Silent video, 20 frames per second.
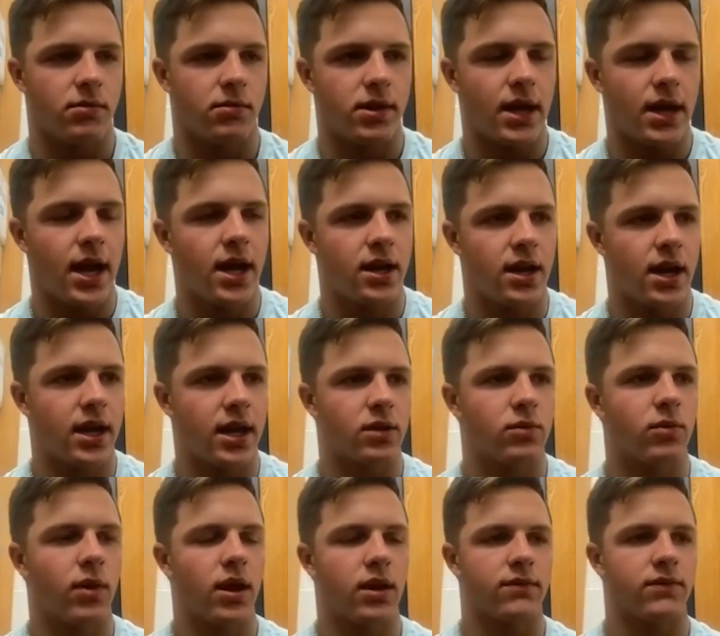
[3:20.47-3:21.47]
I
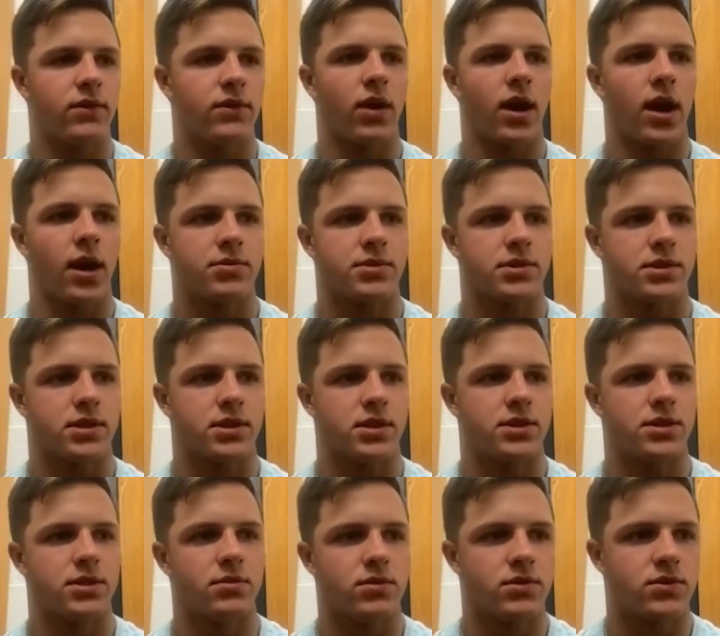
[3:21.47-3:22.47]
had quite a few options to
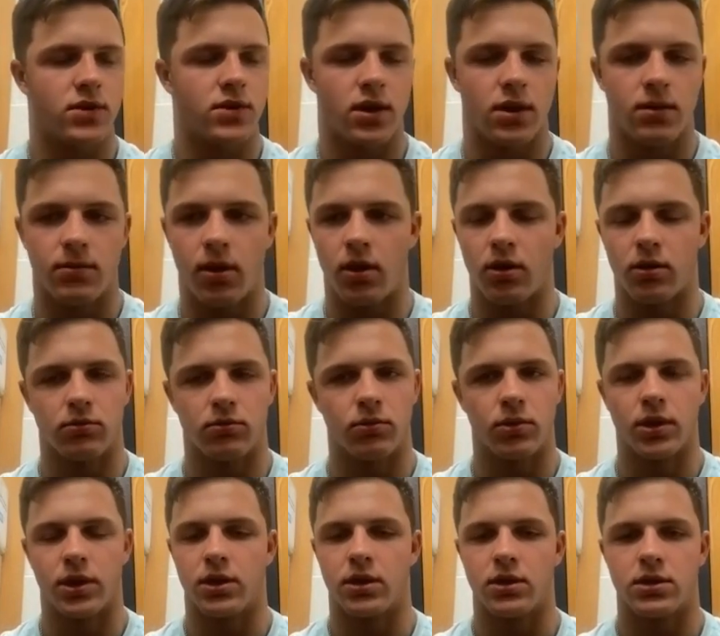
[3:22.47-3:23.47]
choose from, all the
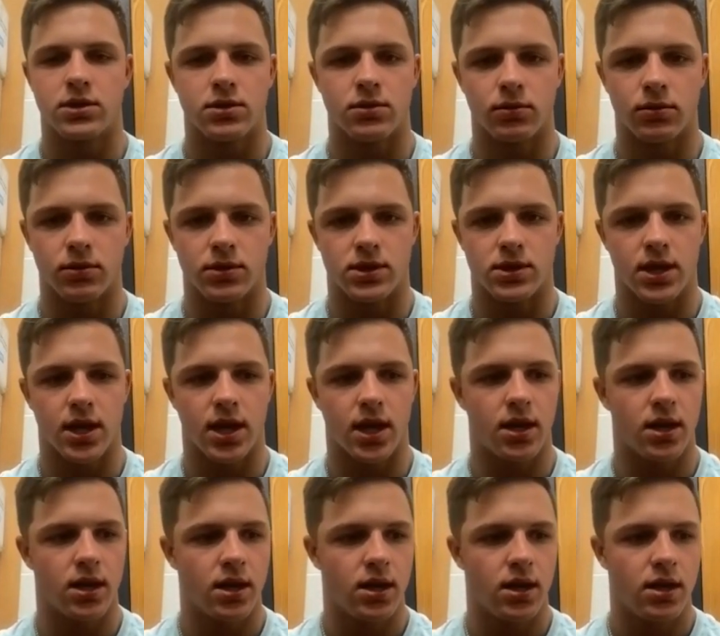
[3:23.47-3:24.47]
really good schools that
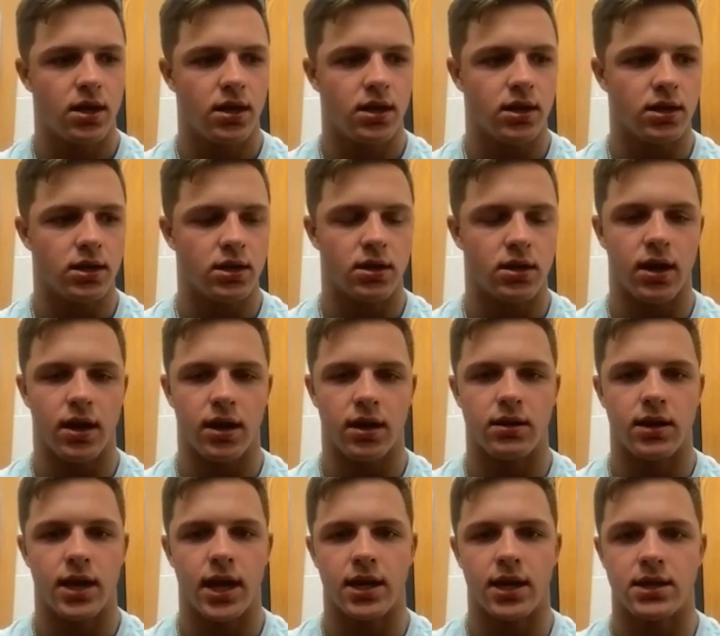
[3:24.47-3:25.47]
I
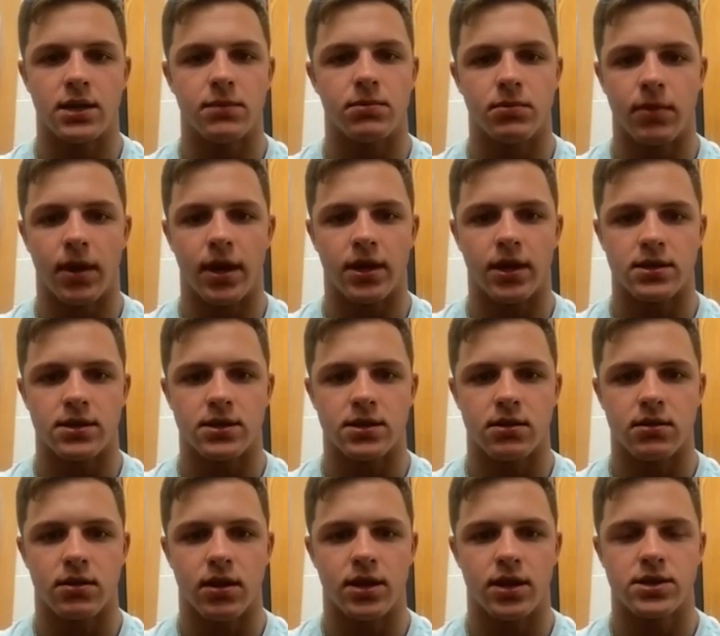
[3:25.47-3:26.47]
had deep in my
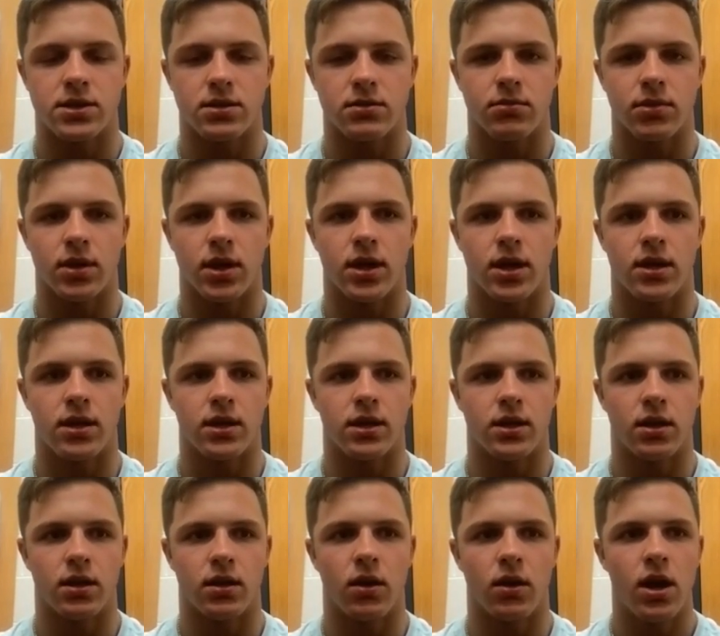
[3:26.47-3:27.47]
consideration, but,
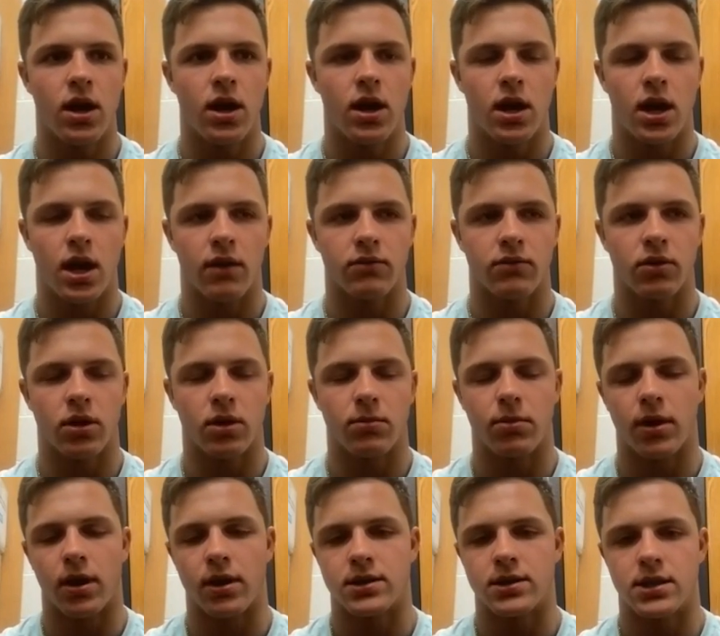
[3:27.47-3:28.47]
I've grown up
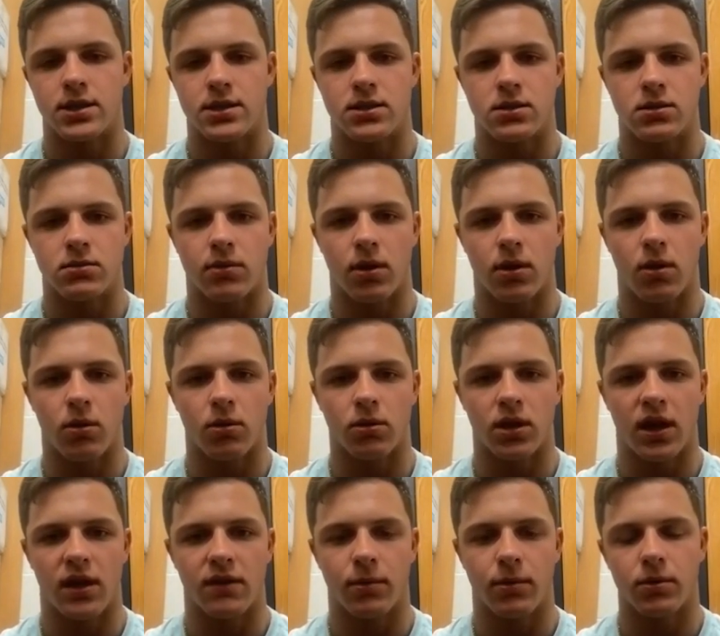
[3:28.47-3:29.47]
around TCU my whole
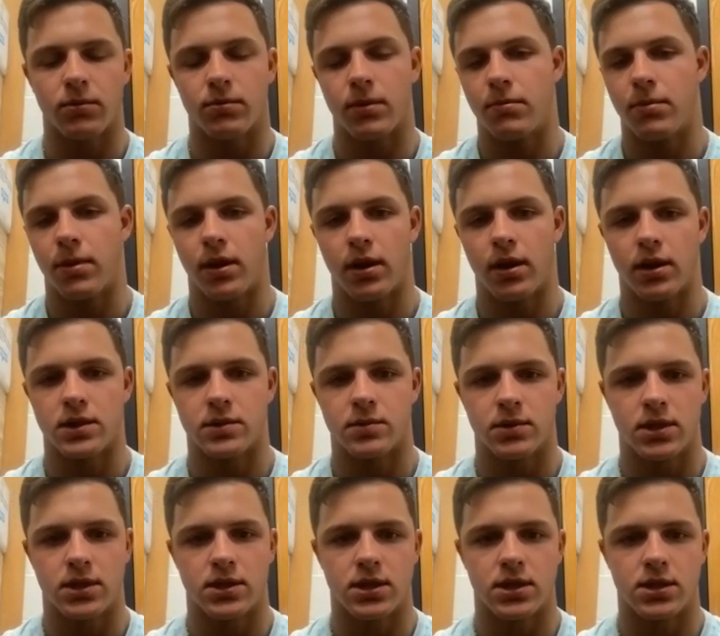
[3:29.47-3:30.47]
life. Both my parents
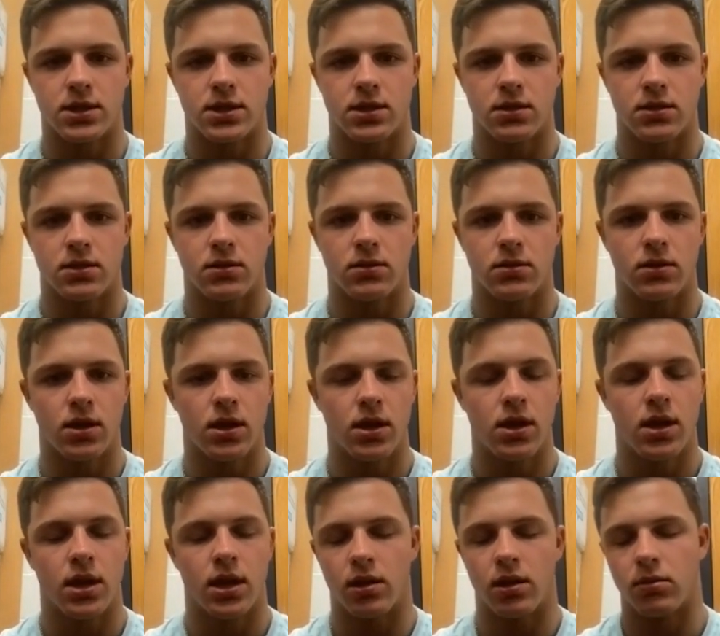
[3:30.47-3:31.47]
were TCU,
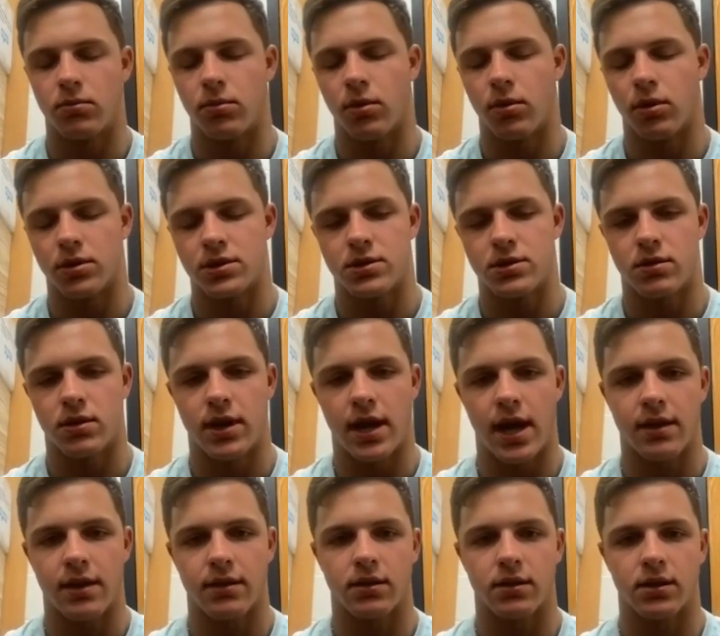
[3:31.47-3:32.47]
and they were both student
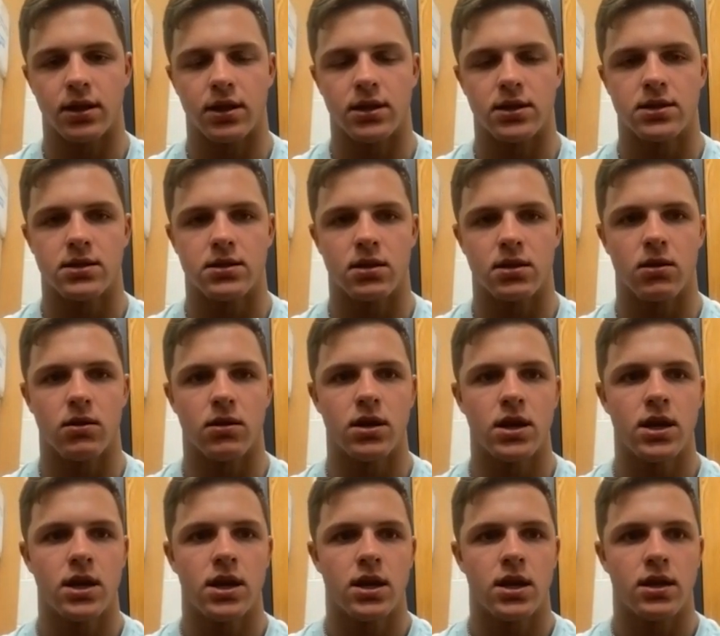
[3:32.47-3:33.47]
athletes, so
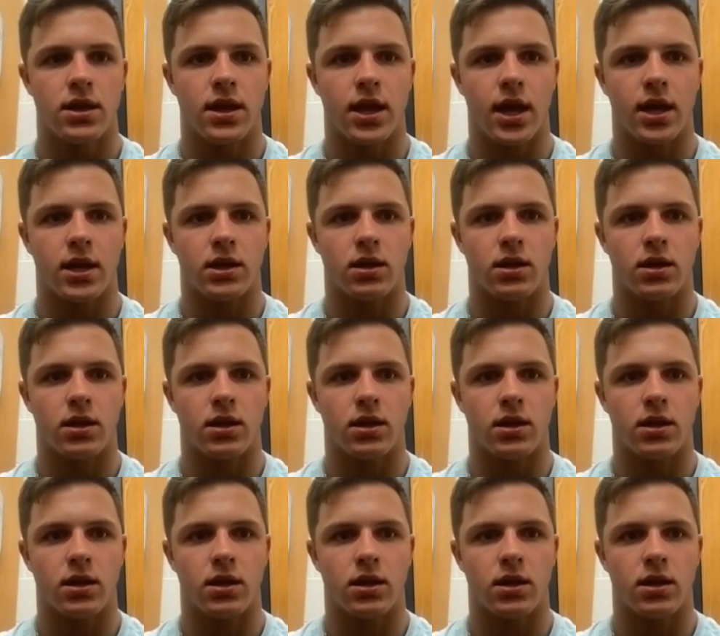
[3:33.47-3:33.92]
that,